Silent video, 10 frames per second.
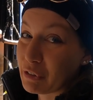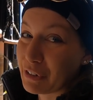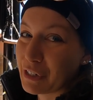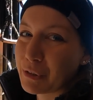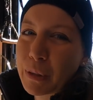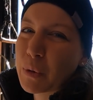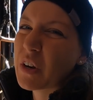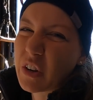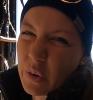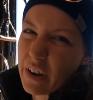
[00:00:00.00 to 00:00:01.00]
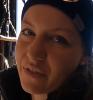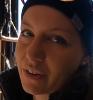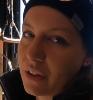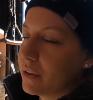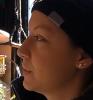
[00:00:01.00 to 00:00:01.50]
storage, but they work great for
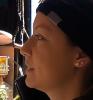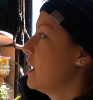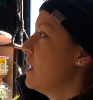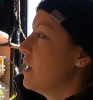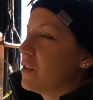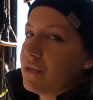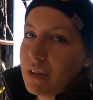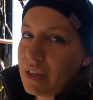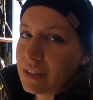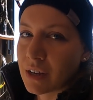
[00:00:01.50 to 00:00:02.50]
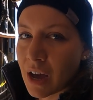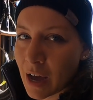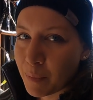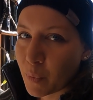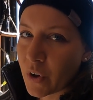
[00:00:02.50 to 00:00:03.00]
clothes. The
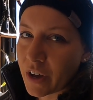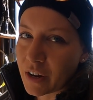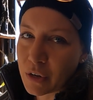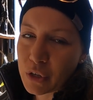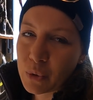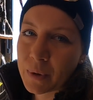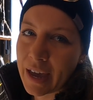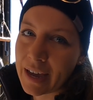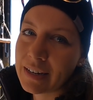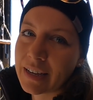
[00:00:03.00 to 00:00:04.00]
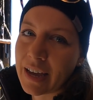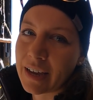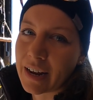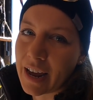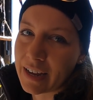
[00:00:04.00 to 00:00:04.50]
top one you can
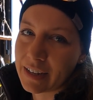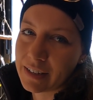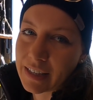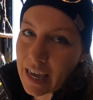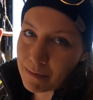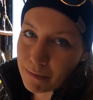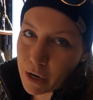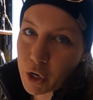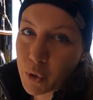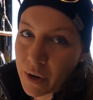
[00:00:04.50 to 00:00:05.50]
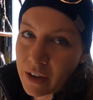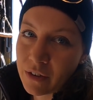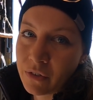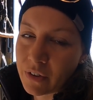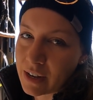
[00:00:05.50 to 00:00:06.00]
get as a
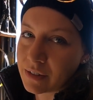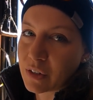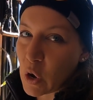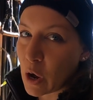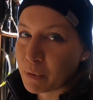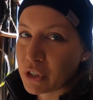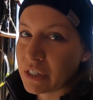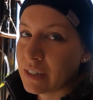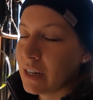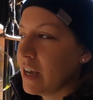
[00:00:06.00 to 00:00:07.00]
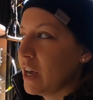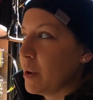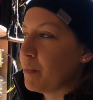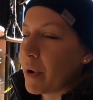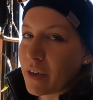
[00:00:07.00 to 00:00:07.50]
microwave as an option,
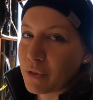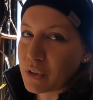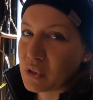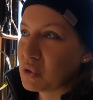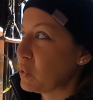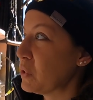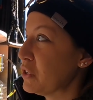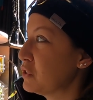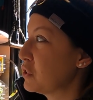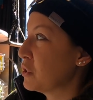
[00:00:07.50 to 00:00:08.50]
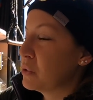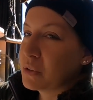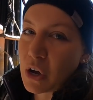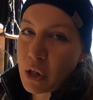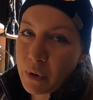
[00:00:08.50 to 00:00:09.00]
but the storage
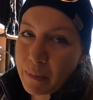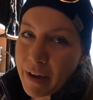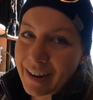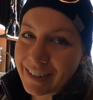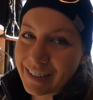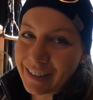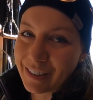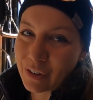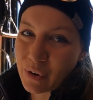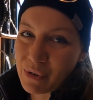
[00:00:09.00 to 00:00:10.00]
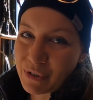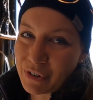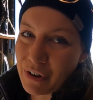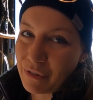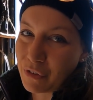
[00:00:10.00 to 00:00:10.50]
goes all the way back to the
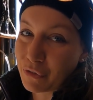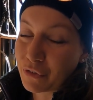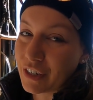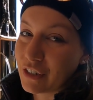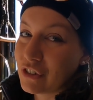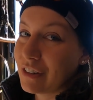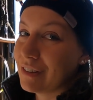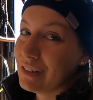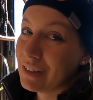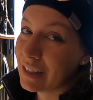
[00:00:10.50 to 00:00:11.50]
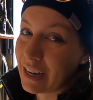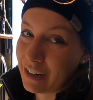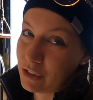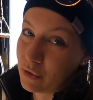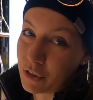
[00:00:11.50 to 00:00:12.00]
corner of the fridge. There's a lot
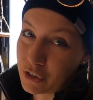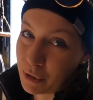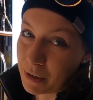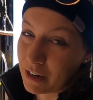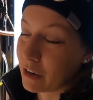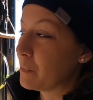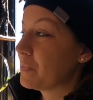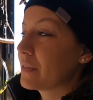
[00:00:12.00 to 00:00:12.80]
of storage up here.